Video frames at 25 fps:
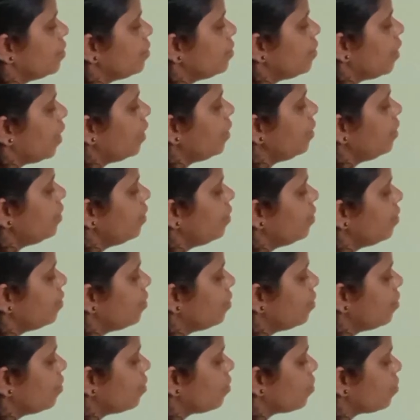
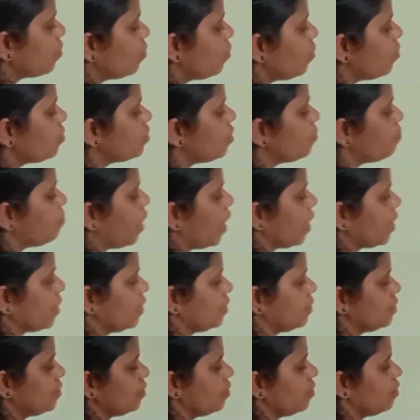Then close the
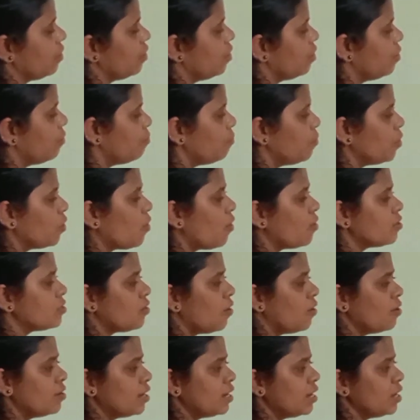bracket.
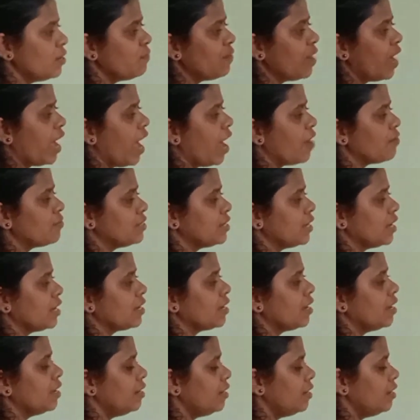Because already we have
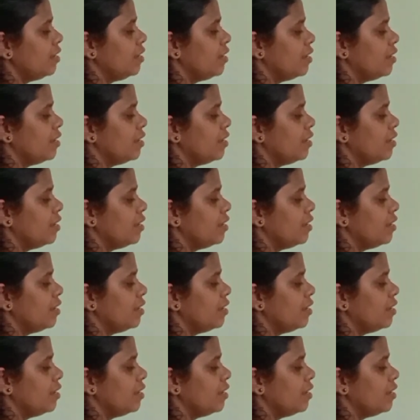taken